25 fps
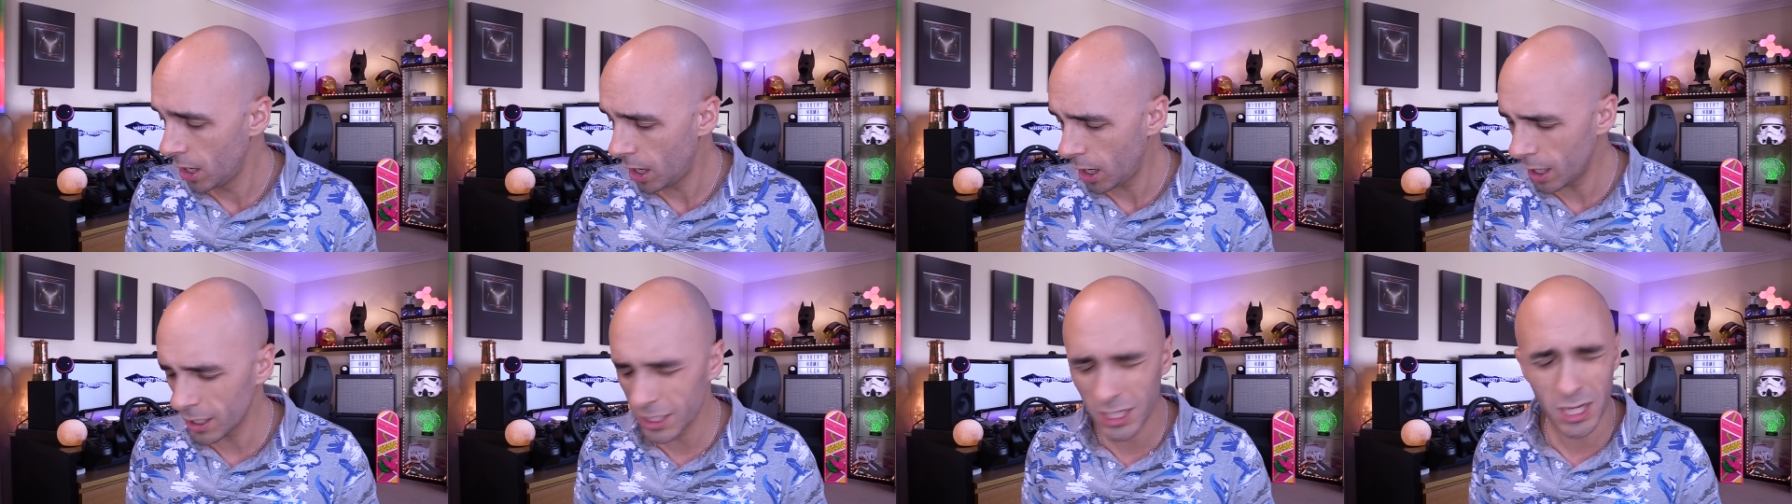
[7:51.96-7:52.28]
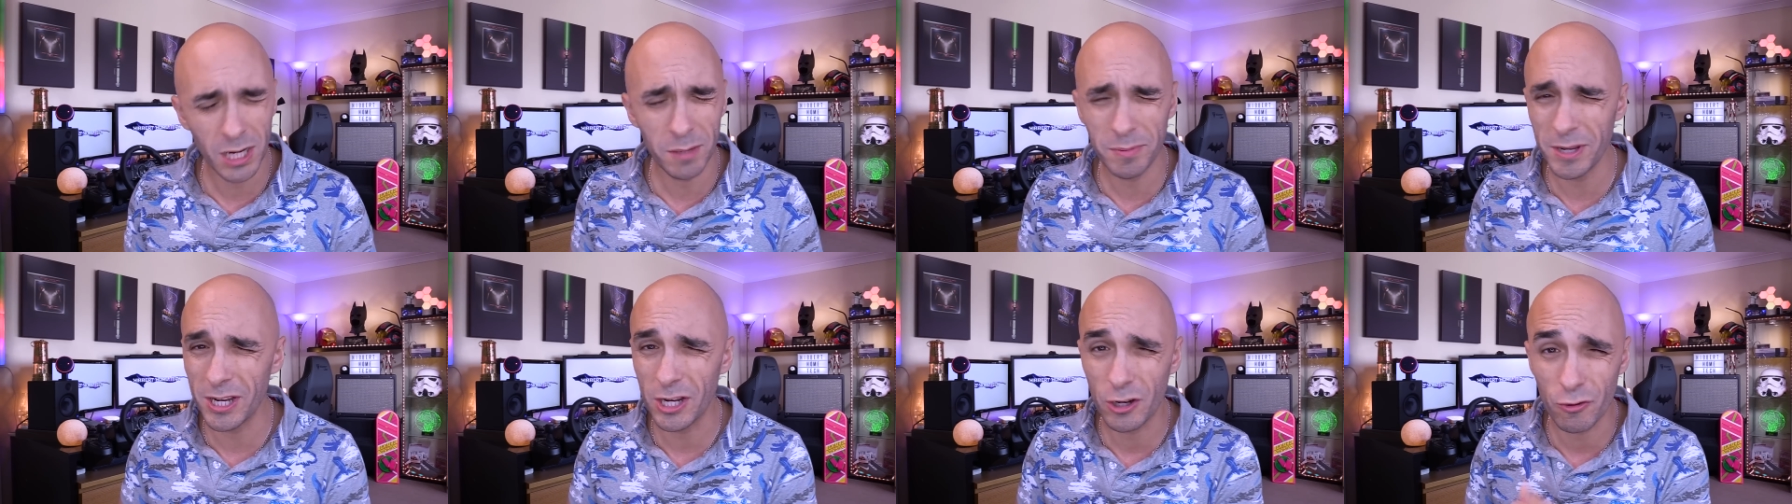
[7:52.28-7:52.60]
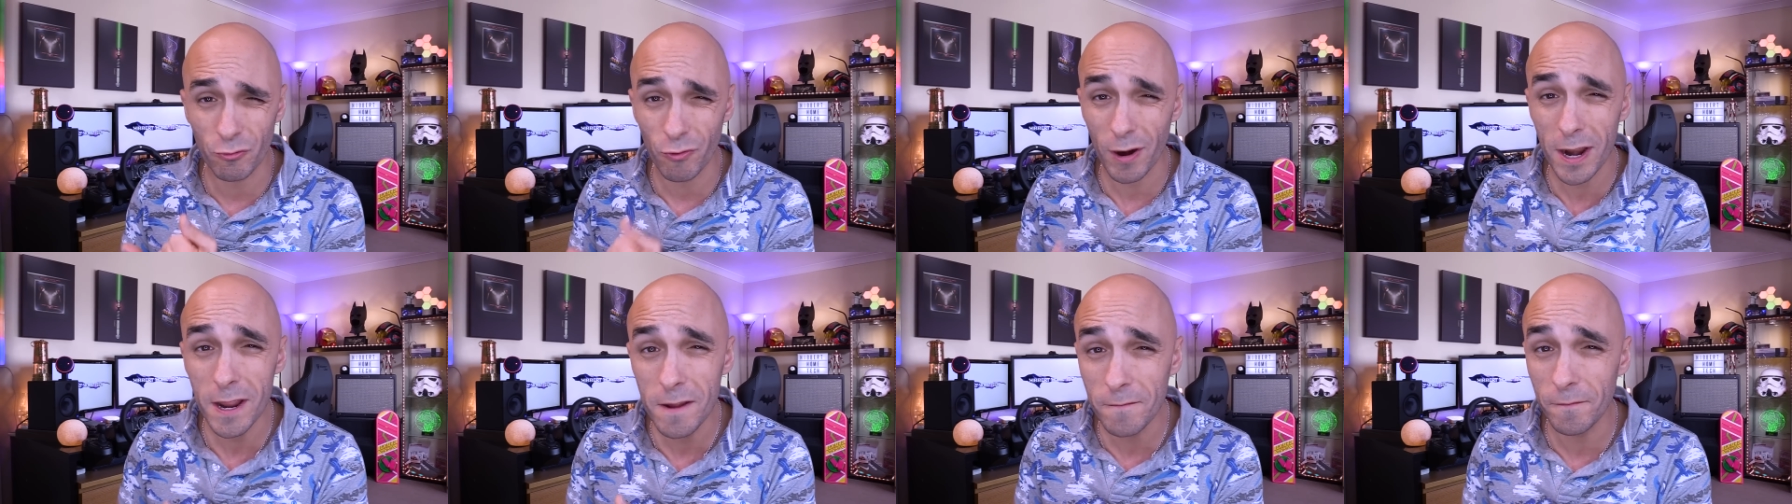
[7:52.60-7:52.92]
Uh, it's going to be
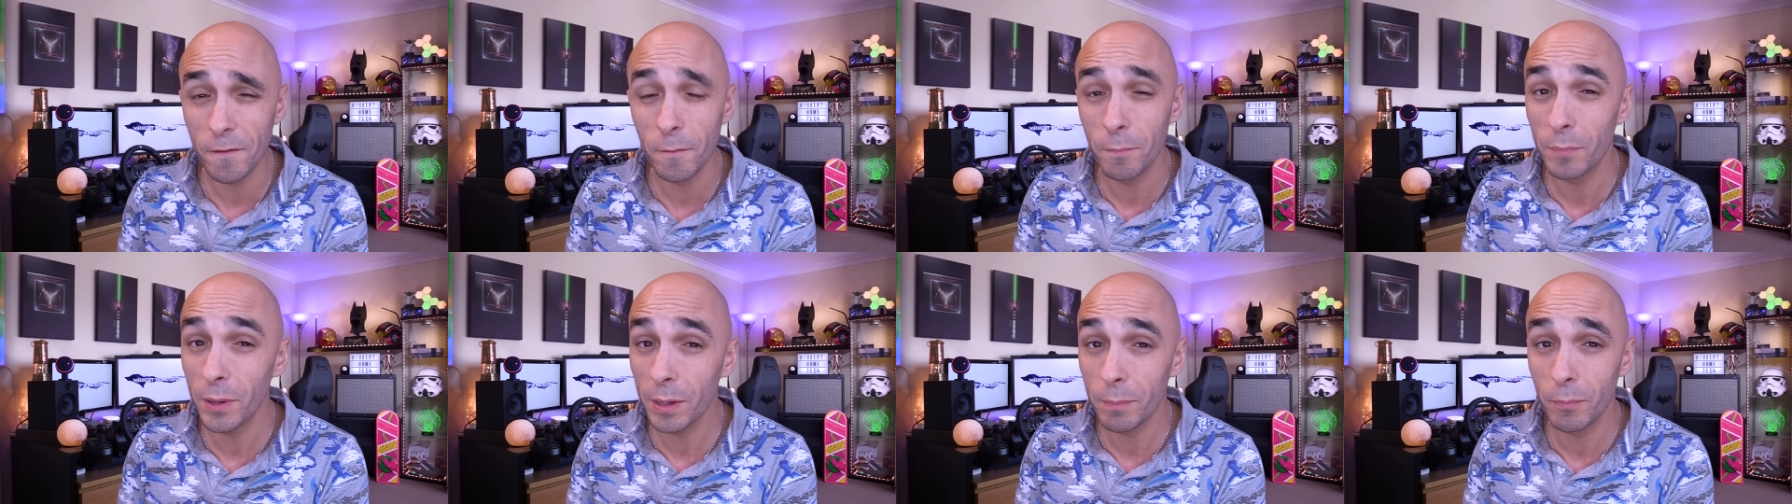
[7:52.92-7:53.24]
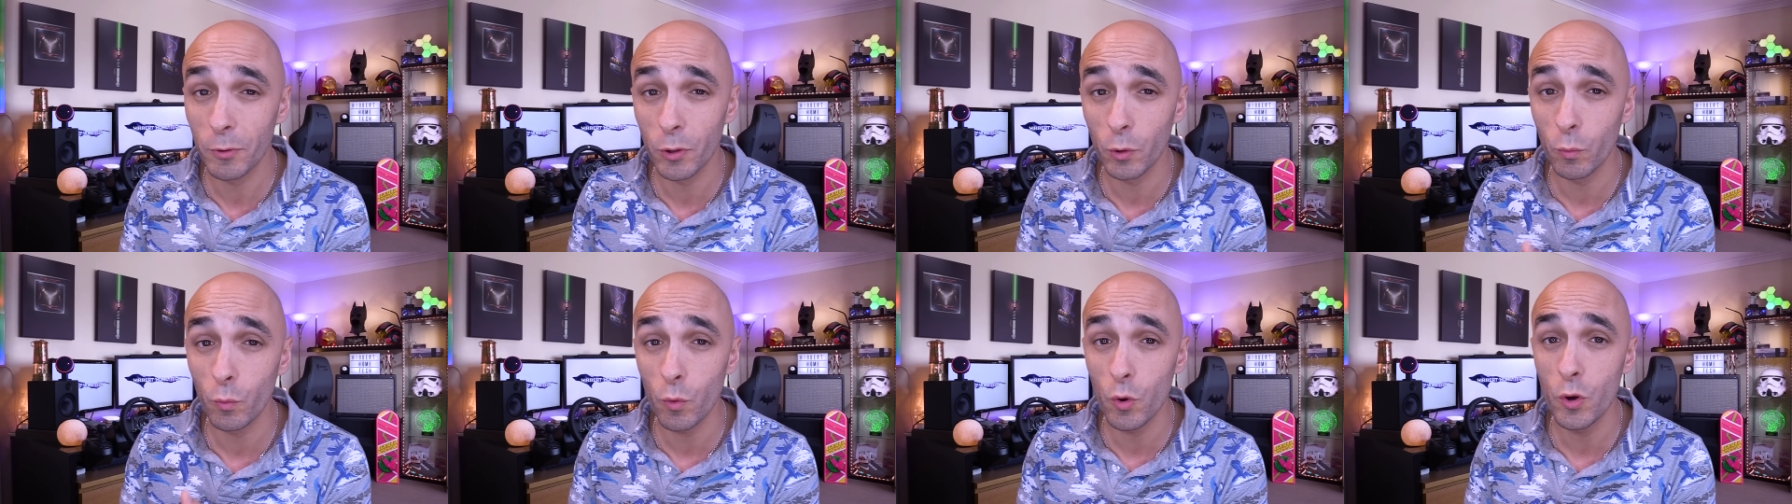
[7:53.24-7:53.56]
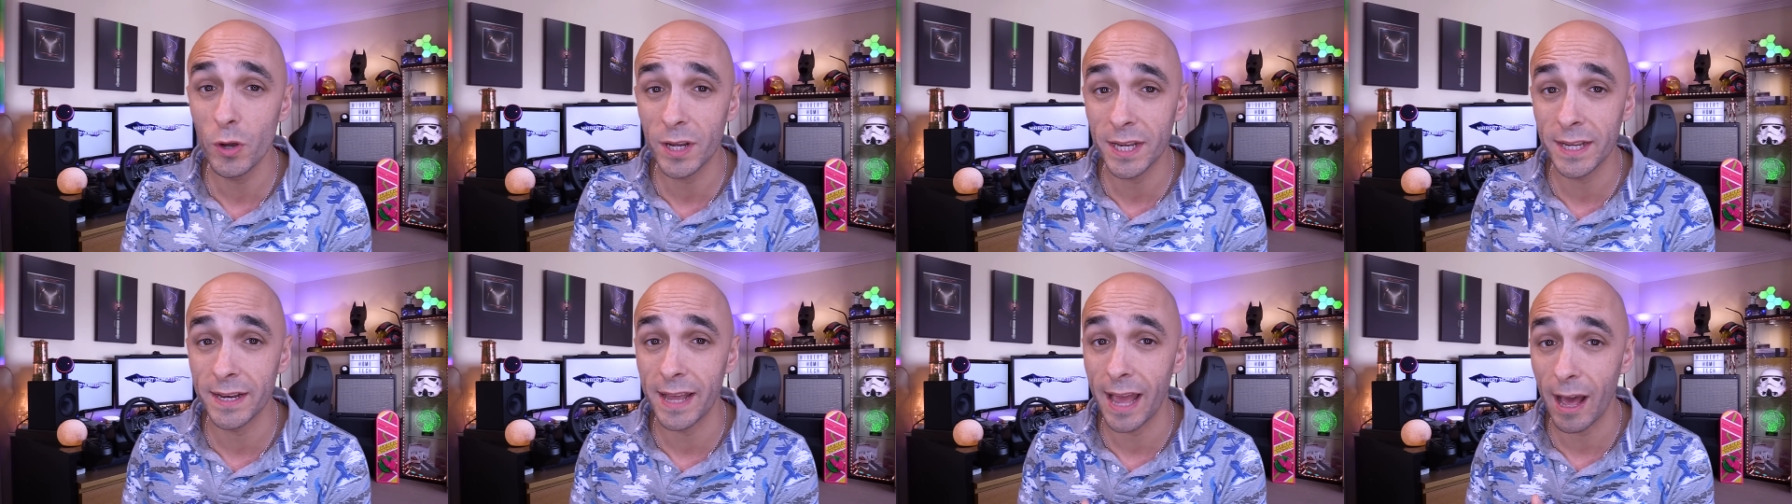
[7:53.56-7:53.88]
great for people that
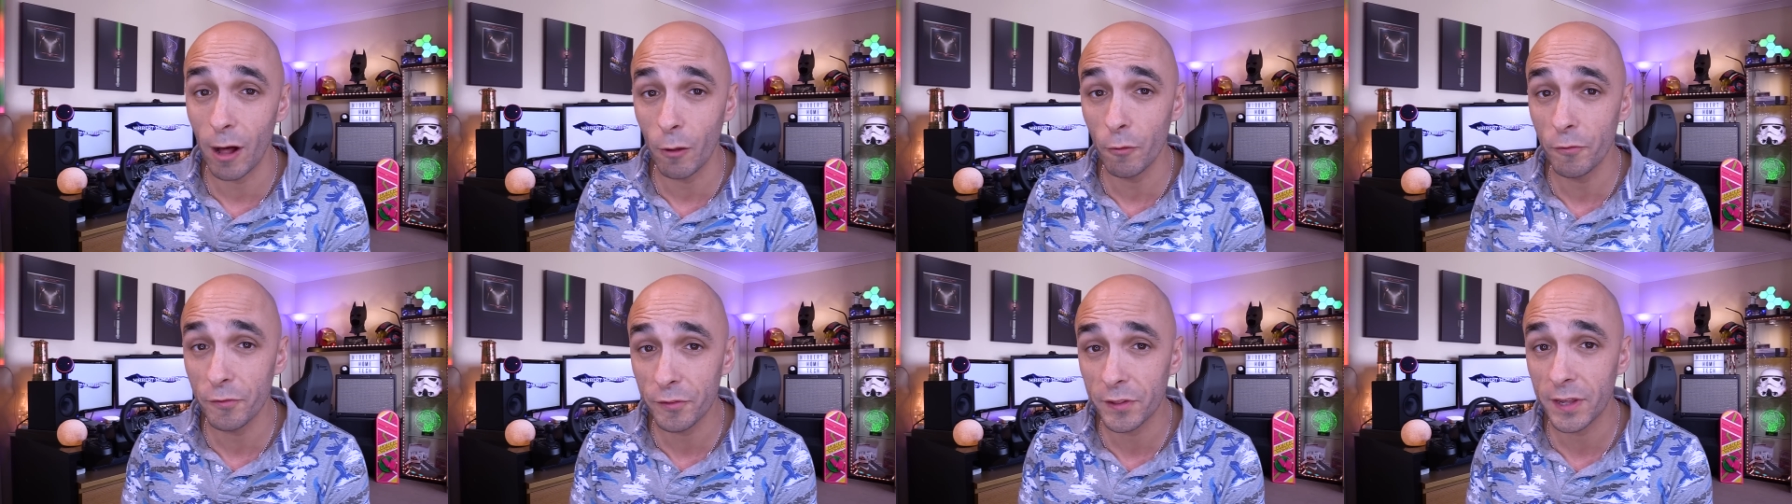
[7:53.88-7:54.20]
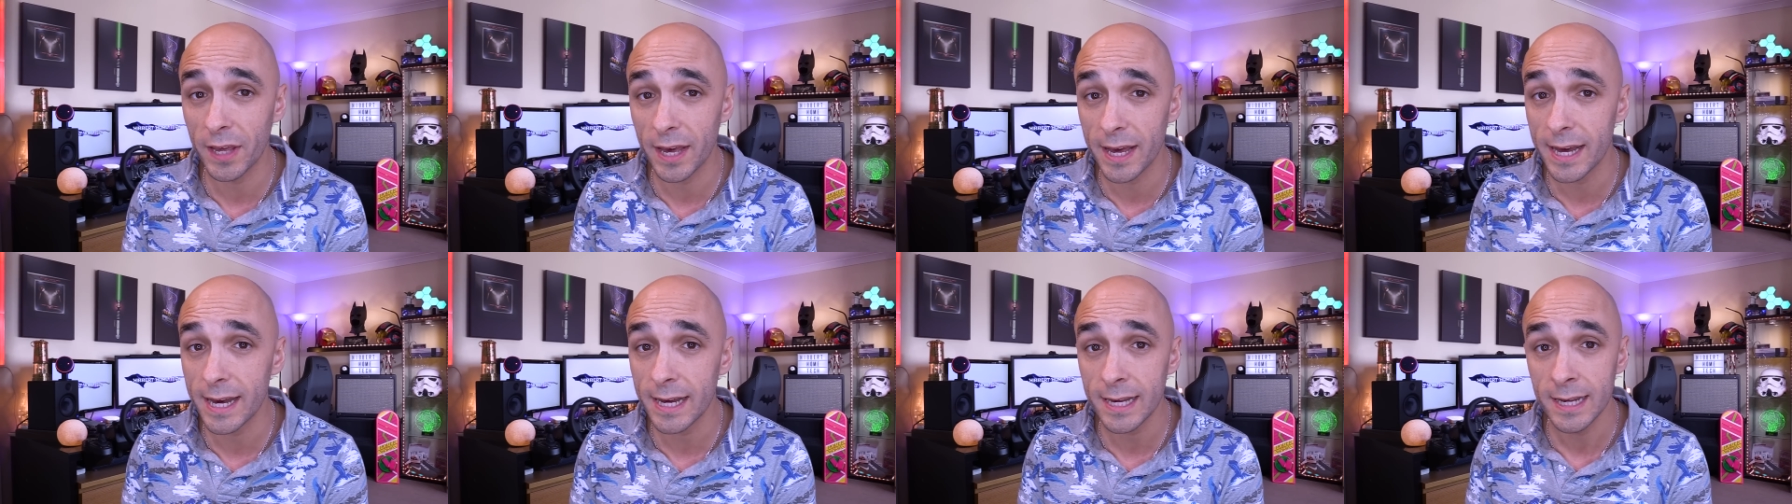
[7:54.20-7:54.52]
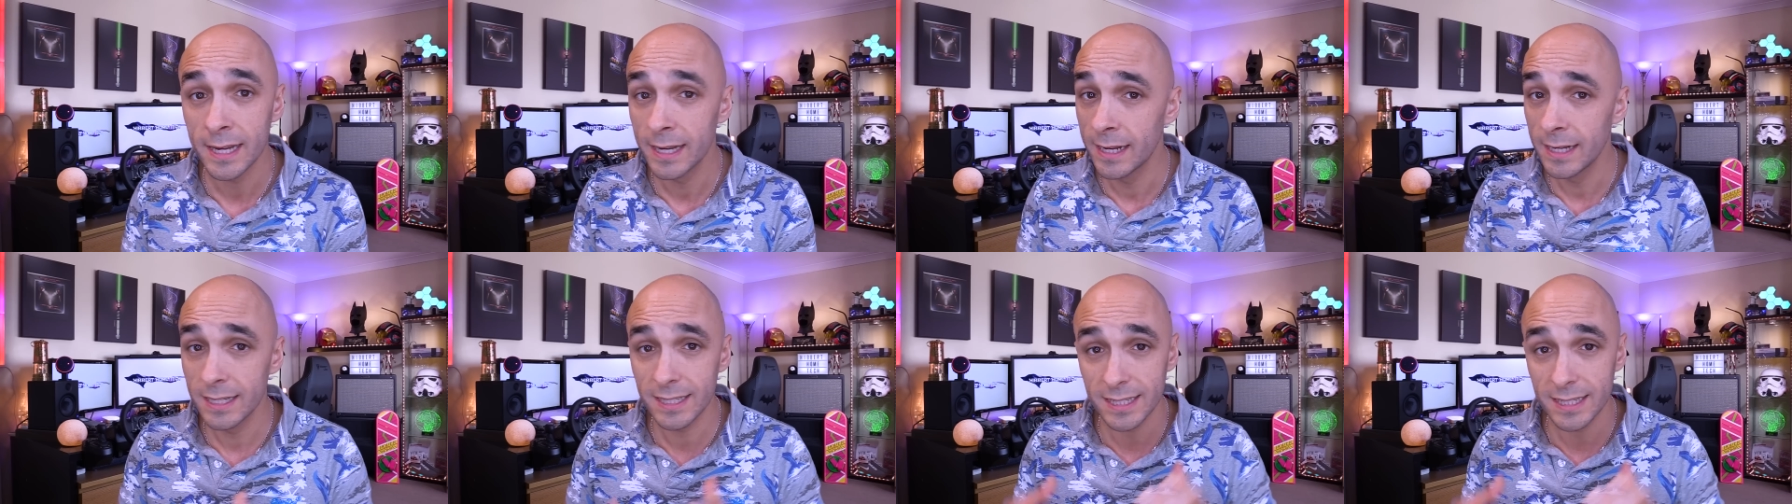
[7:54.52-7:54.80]
work in healthcare.